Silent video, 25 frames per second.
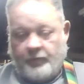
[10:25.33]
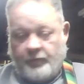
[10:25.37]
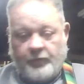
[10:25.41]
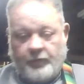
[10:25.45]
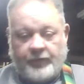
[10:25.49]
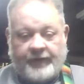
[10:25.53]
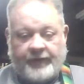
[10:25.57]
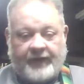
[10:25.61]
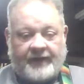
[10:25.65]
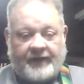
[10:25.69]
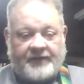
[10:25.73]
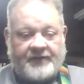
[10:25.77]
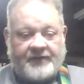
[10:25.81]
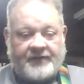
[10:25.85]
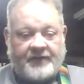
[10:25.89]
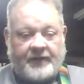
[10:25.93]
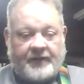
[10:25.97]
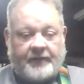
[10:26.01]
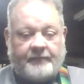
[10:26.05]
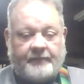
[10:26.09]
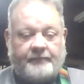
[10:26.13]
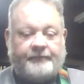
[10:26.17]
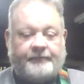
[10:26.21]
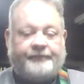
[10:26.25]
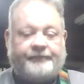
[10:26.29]
with that
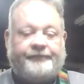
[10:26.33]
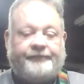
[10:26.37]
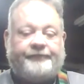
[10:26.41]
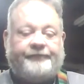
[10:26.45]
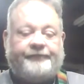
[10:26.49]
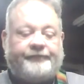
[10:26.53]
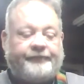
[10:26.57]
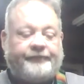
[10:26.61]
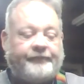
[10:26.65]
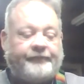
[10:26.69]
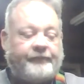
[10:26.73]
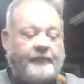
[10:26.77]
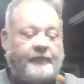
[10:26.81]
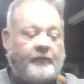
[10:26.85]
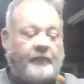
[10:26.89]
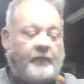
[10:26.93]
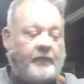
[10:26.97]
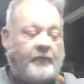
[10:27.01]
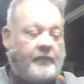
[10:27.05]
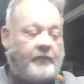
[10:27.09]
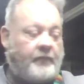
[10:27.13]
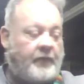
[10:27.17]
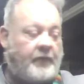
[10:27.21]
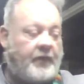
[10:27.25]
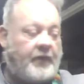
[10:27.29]
said,
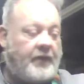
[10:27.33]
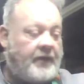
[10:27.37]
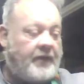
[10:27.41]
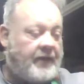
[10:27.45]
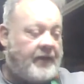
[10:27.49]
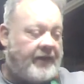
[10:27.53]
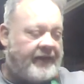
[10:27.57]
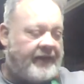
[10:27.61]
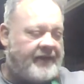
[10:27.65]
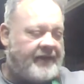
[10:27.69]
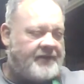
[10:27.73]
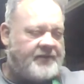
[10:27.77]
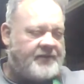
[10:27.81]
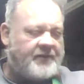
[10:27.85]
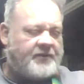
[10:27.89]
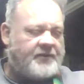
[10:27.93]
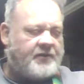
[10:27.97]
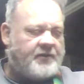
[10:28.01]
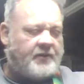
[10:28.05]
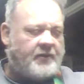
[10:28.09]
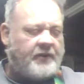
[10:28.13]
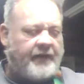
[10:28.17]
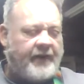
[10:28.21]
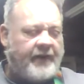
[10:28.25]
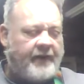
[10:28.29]
I guess that's
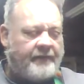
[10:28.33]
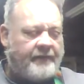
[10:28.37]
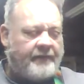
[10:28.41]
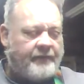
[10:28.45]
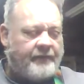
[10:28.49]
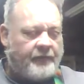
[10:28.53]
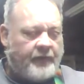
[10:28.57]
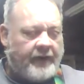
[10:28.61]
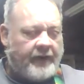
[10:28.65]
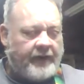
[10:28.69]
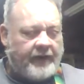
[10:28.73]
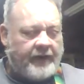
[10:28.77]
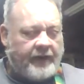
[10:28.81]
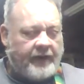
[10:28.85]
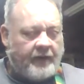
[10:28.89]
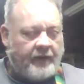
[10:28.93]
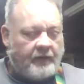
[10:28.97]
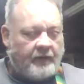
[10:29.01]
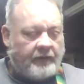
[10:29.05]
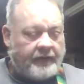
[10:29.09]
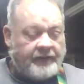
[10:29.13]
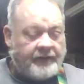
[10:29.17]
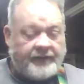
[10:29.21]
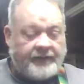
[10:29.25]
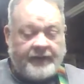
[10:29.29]
all I have for right now
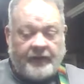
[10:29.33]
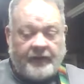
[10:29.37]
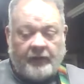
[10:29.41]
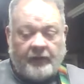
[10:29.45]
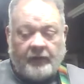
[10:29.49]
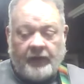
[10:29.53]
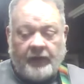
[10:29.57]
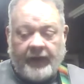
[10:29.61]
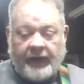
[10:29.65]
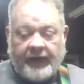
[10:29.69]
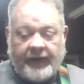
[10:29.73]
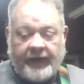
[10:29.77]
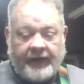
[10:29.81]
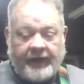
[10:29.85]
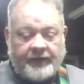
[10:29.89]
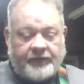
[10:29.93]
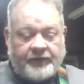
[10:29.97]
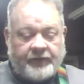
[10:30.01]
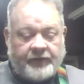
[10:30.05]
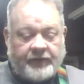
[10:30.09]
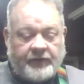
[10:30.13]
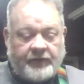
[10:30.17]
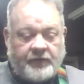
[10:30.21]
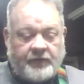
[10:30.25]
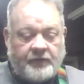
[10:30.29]
until I
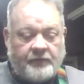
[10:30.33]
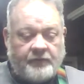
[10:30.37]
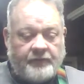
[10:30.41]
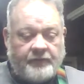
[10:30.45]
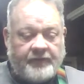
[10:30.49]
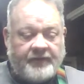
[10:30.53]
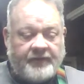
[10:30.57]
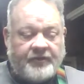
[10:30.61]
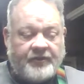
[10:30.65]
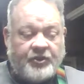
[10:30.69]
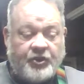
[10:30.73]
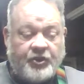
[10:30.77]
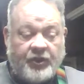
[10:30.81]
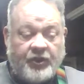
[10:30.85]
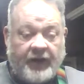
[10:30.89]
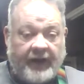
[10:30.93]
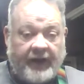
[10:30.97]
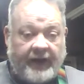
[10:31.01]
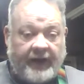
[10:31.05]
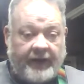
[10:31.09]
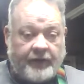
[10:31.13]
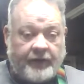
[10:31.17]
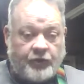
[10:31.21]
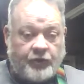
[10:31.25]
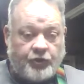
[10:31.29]
actually do the
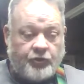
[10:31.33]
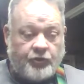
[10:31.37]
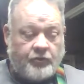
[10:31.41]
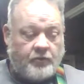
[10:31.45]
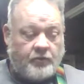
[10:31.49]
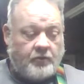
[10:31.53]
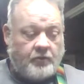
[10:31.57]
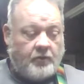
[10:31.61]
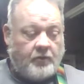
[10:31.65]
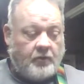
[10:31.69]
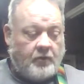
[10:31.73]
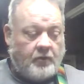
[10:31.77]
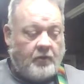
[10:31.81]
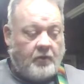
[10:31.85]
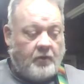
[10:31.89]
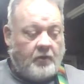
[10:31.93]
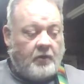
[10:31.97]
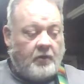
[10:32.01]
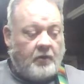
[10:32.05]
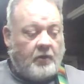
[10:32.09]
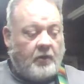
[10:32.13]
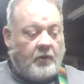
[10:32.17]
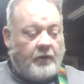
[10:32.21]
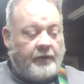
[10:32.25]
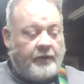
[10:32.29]
change
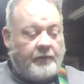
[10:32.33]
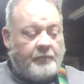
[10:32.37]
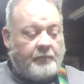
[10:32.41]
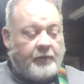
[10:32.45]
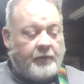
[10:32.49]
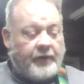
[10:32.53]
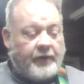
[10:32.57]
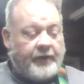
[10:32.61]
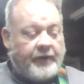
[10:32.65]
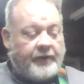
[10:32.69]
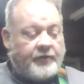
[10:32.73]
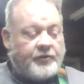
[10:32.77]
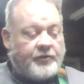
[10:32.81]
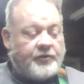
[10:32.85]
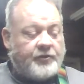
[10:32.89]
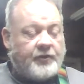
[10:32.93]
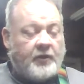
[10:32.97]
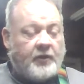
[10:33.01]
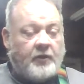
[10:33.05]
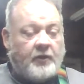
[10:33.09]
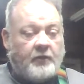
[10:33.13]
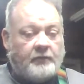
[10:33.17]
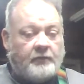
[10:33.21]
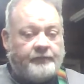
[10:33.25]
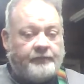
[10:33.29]
on the bridge.
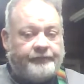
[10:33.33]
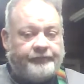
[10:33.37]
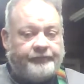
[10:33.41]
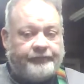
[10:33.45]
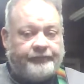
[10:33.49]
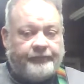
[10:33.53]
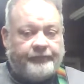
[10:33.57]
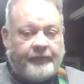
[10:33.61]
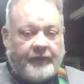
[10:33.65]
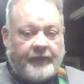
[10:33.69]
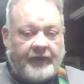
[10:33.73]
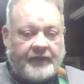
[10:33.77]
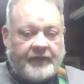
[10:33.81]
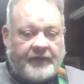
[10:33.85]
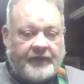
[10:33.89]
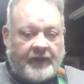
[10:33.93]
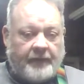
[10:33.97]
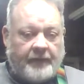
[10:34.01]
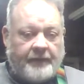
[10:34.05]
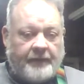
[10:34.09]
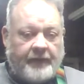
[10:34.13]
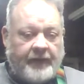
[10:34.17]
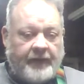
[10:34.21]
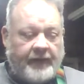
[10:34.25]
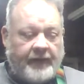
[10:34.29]
So that's
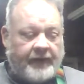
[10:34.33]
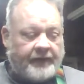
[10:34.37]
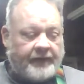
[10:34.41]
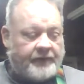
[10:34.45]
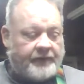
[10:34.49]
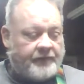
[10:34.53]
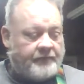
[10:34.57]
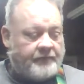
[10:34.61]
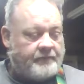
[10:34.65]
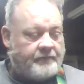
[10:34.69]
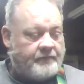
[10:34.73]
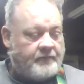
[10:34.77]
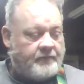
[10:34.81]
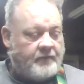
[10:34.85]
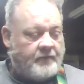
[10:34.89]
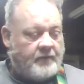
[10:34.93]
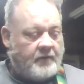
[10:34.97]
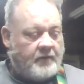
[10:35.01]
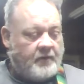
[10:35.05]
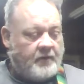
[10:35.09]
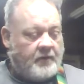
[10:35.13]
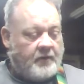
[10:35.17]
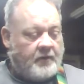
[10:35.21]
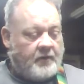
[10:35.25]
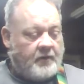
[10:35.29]
coming
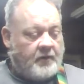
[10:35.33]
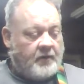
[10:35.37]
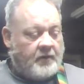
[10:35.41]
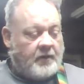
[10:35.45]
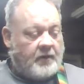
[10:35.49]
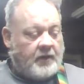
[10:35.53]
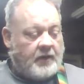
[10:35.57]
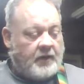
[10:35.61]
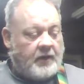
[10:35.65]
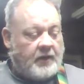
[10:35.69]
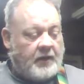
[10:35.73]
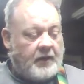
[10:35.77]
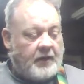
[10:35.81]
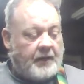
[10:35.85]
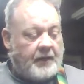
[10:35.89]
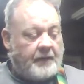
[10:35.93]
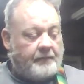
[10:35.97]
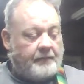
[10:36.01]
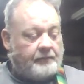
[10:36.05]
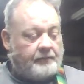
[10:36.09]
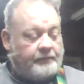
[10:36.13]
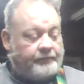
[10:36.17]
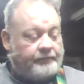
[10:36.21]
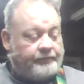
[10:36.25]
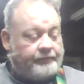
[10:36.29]
next.
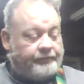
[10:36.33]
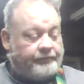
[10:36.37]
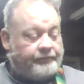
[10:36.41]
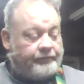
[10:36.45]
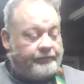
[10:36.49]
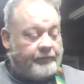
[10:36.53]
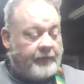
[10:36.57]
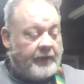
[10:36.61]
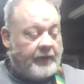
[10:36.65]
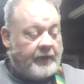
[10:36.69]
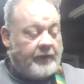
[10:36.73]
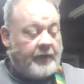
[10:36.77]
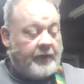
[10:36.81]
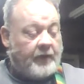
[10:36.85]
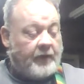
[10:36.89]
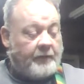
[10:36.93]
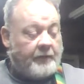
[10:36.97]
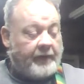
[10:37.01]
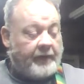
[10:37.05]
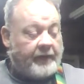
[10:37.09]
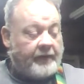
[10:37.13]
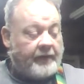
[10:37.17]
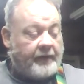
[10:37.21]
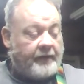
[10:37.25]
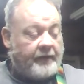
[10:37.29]
And then I'll
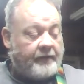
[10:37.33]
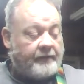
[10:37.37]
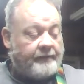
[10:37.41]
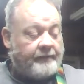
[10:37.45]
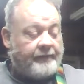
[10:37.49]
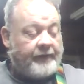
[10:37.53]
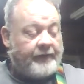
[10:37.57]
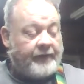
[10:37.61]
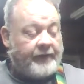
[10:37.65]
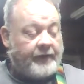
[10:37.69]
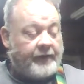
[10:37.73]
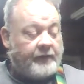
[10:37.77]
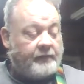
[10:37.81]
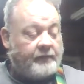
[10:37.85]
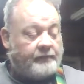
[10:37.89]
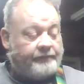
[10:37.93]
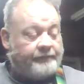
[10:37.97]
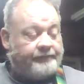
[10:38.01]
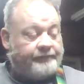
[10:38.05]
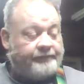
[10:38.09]
make another video.